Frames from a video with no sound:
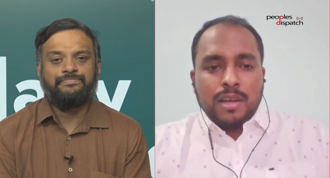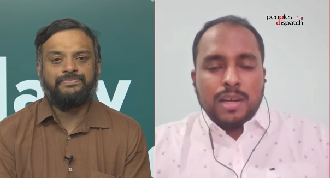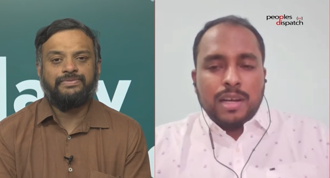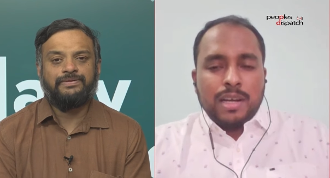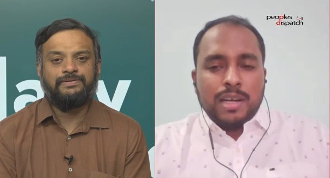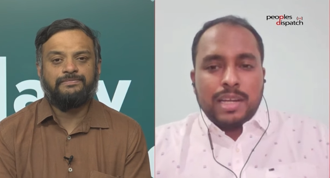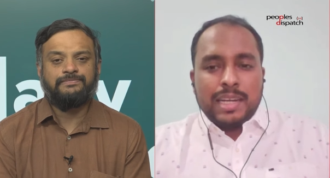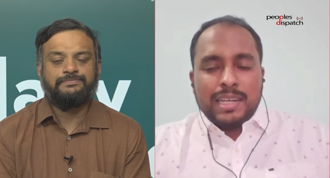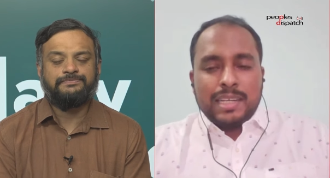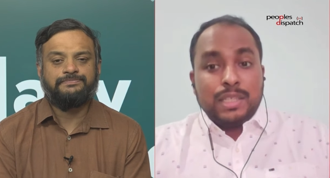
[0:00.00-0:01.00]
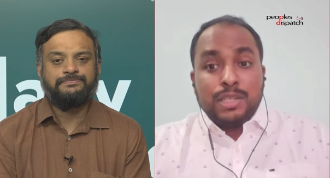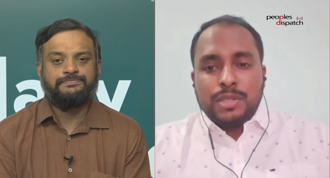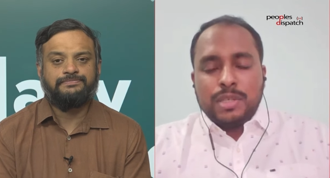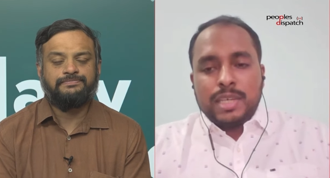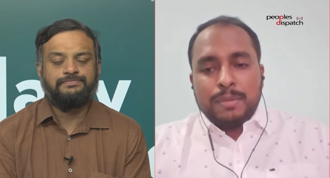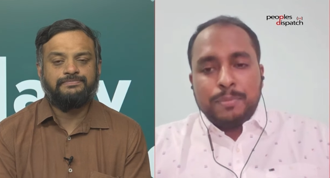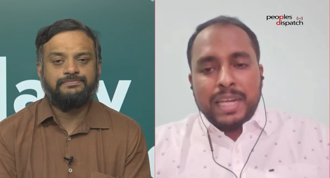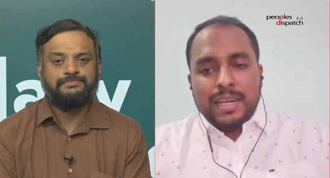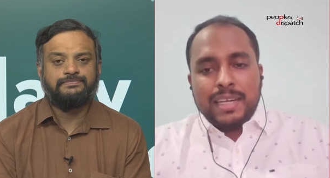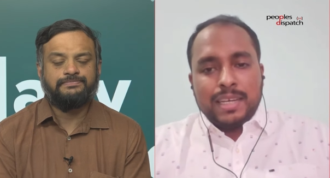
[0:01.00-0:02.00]
Speaker 1: Uh, the
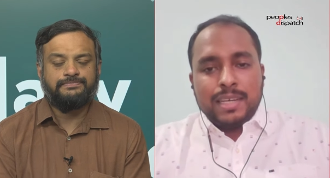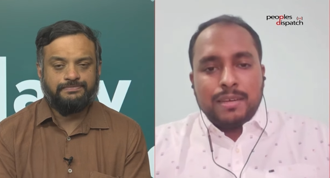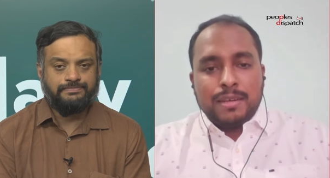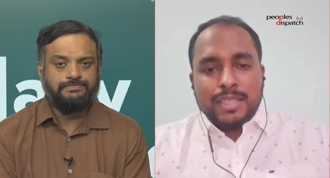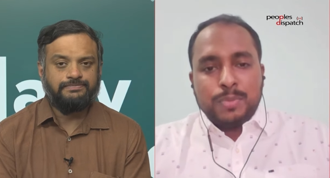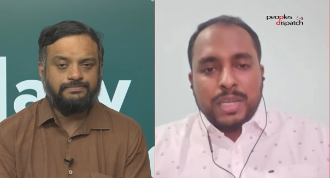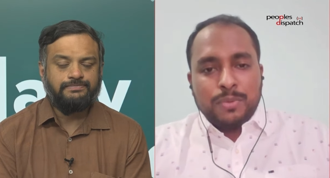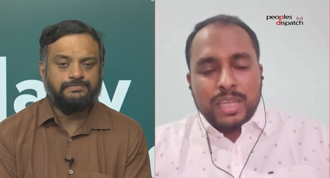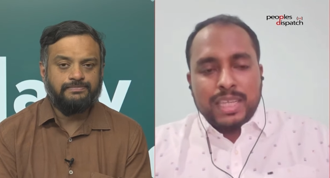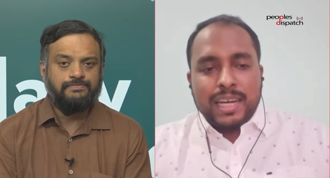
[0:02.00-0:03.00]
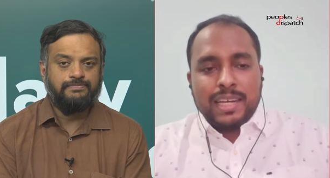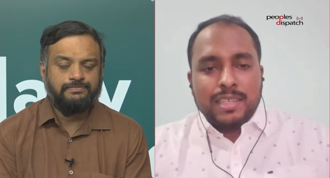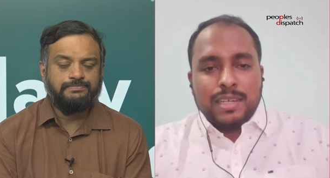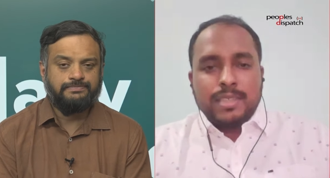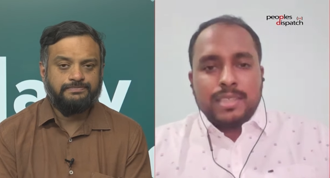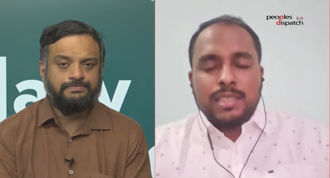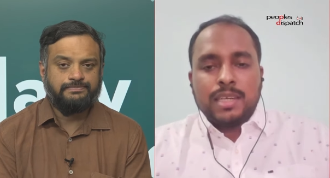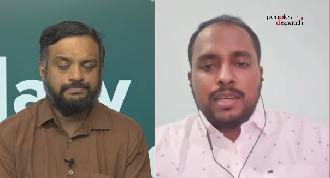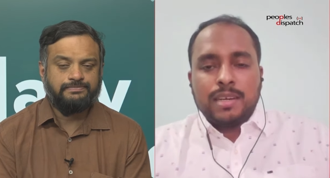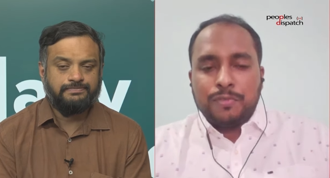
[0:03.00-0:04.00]
bill, uh, let's begin with that. Its
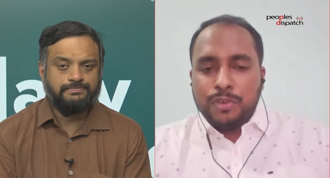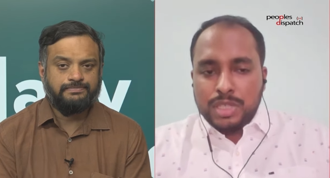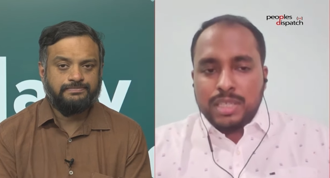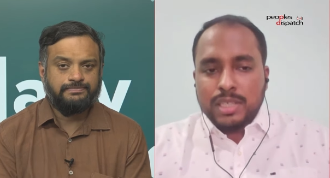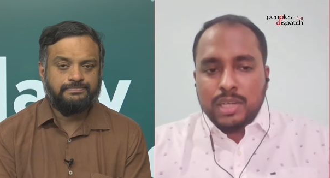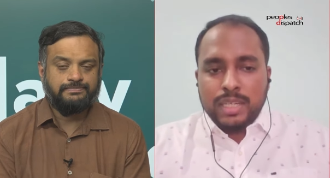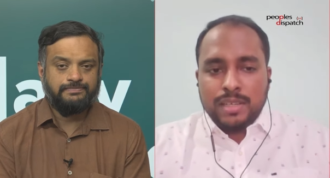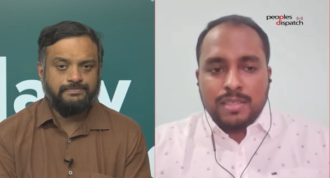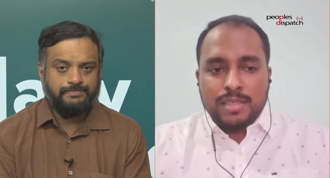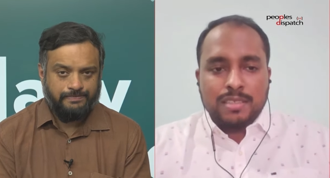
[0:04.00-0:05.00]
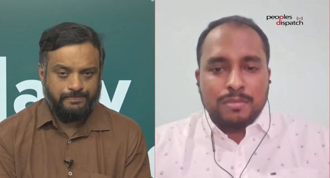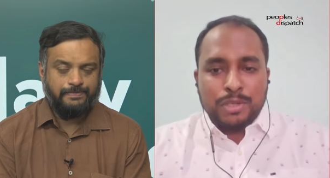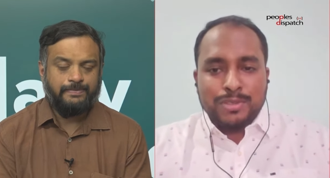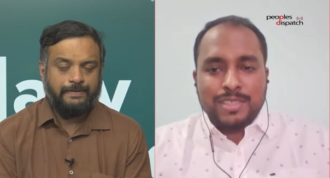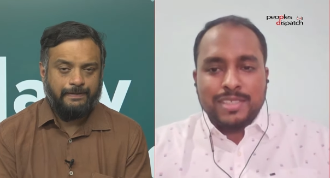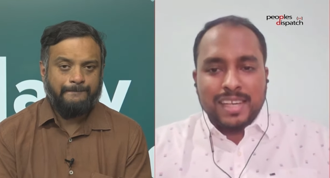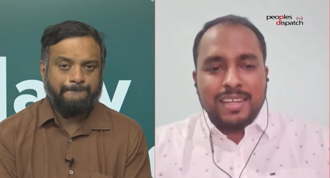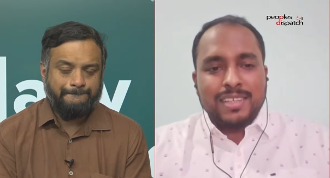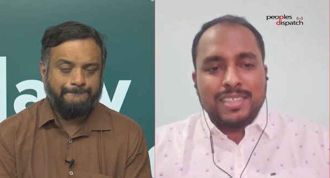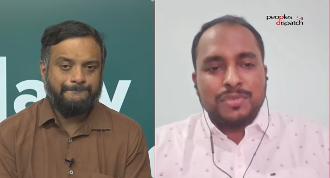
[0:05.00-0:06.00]
uh, future is quite uncertain because the
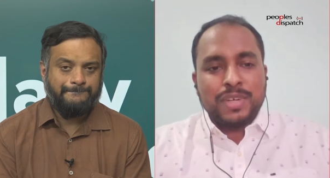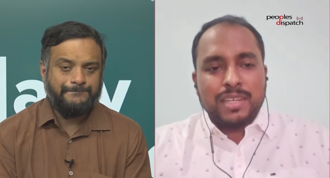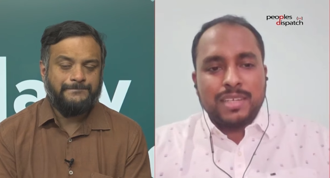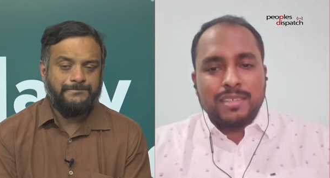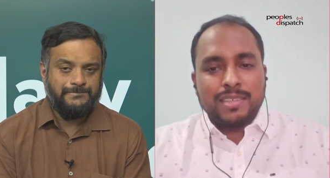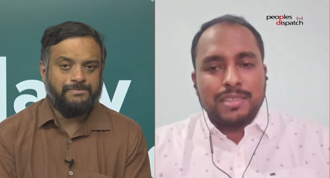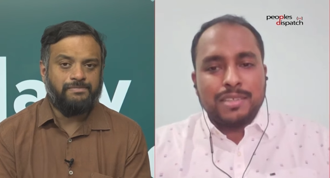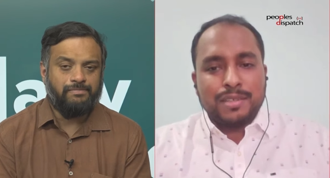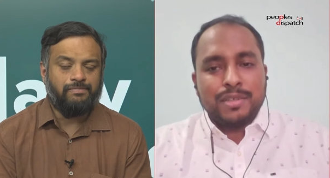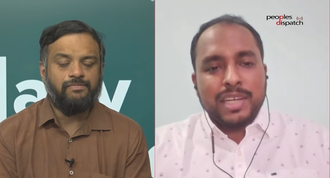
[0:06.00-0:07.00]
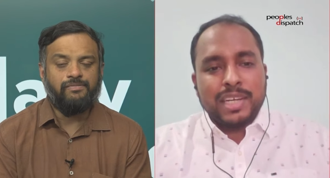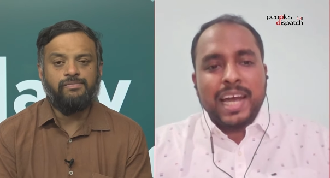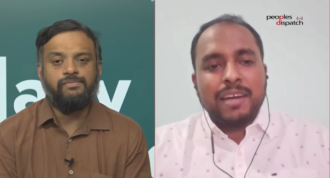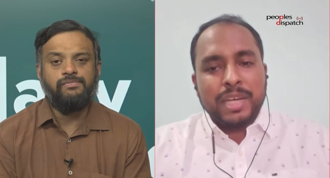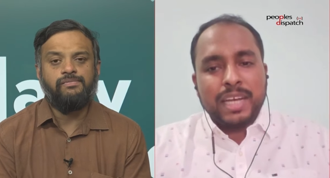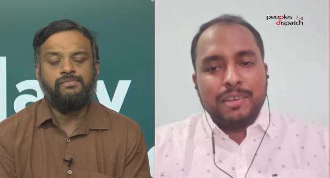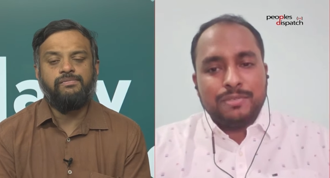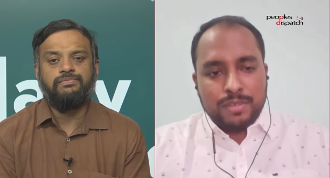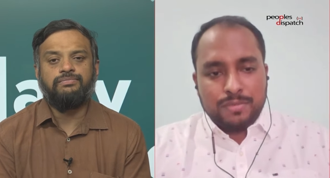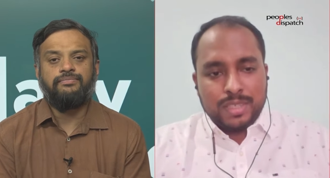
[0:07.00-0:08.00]
Senate is a very, you know, it can
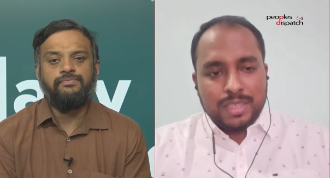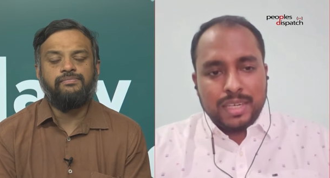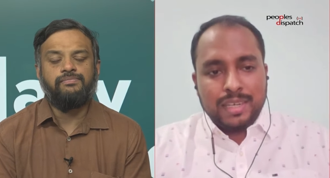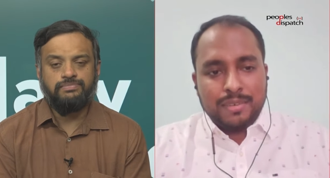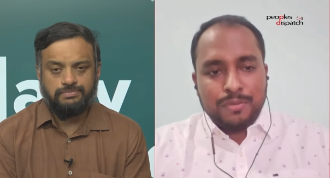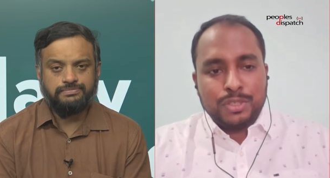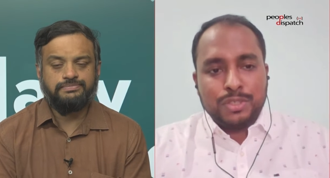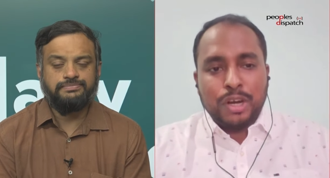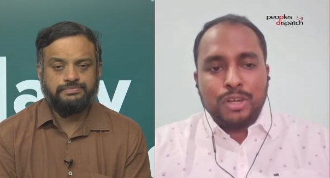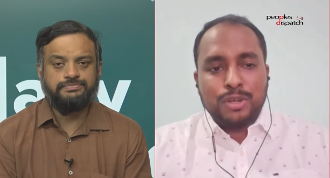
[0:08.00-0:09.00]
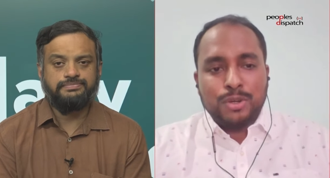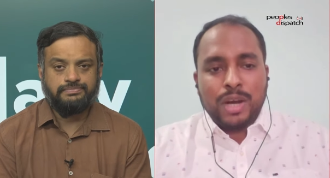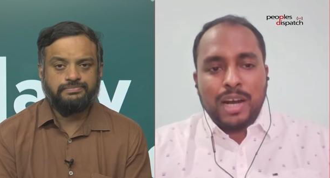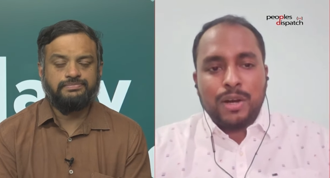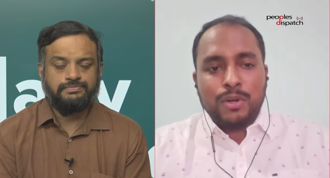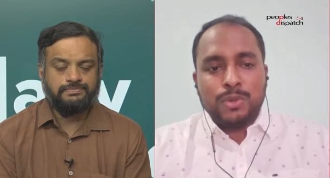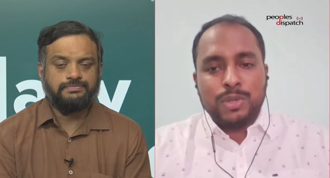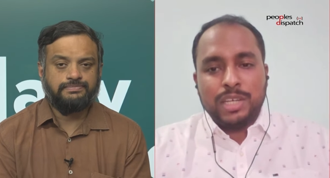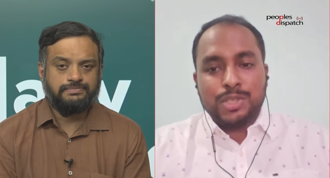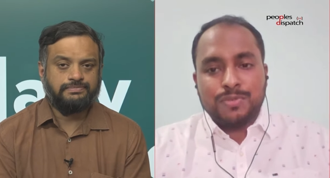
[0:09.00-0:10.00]
behave differently. We do not know
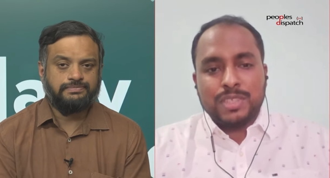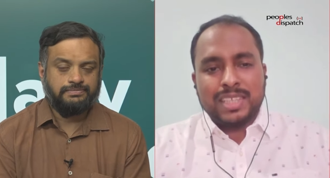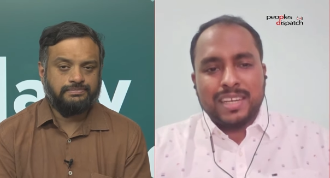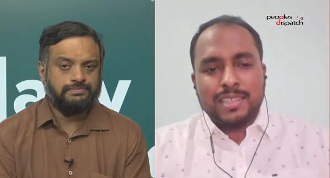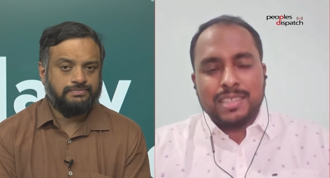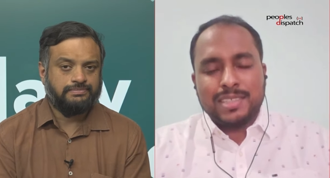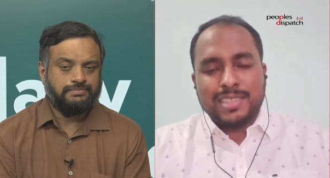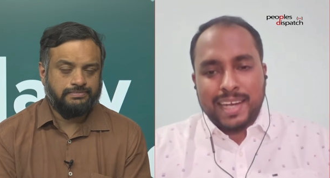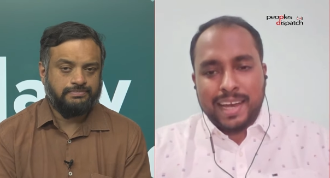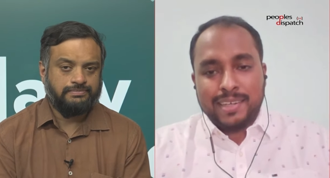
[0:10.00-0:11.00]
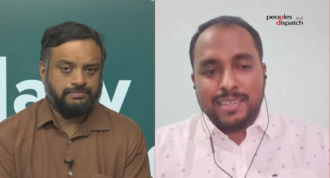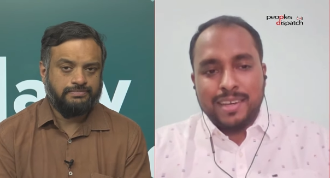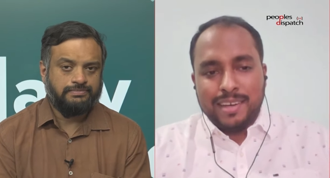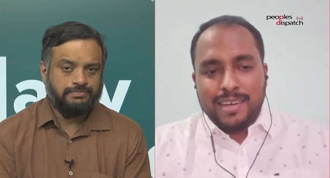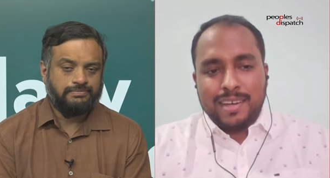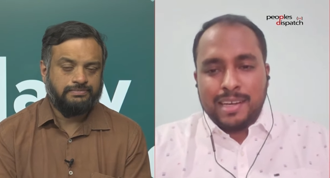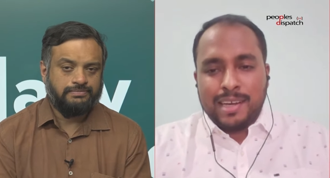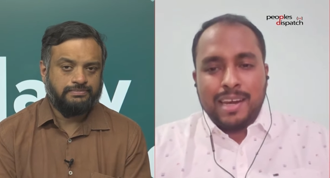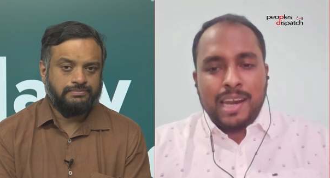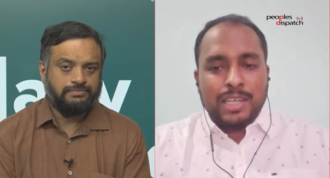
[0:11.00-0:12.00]
how each of the senators stand. Uh,
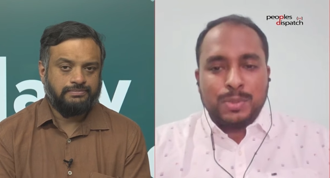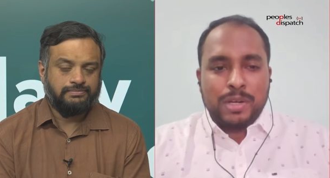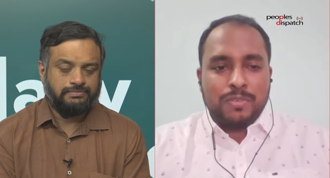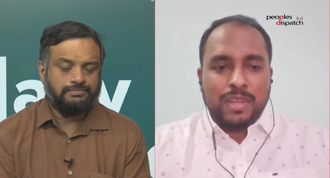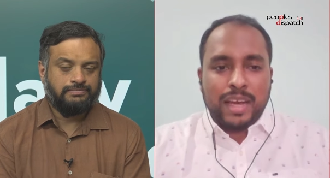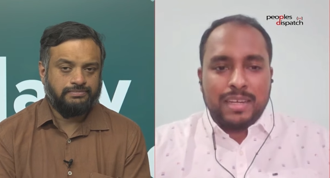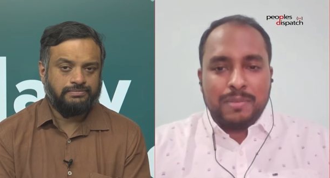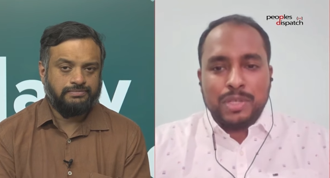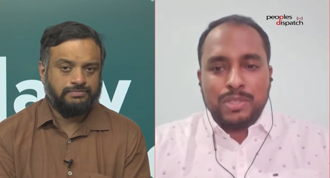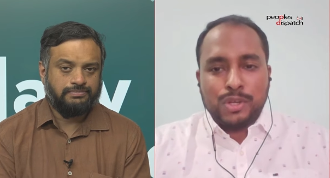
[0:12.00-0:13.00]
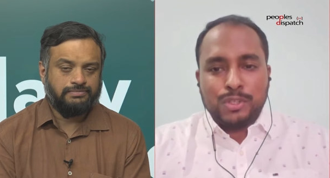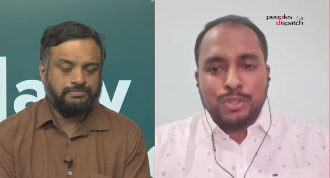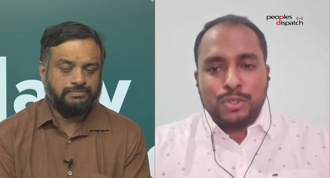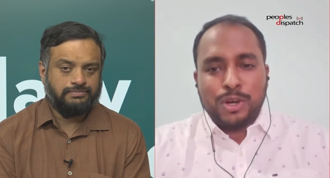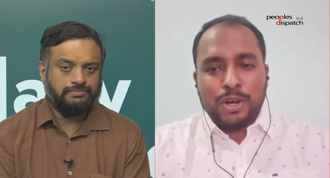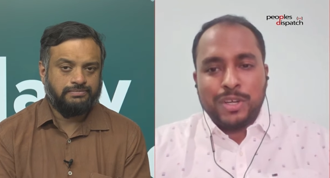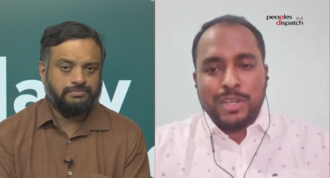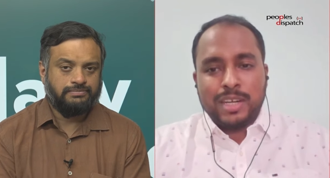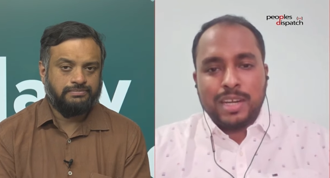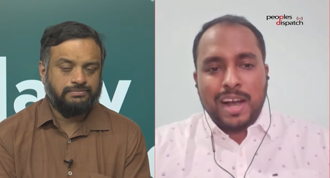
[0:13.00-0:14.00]
a large part of that depends also
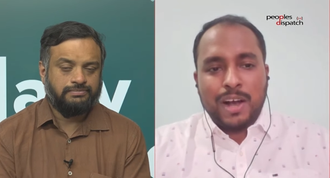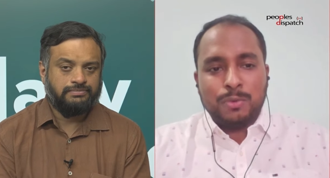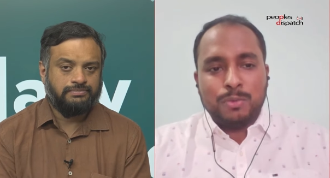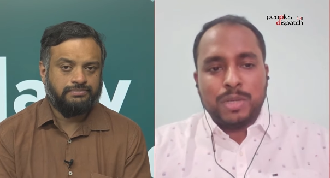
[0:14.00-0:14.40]
on how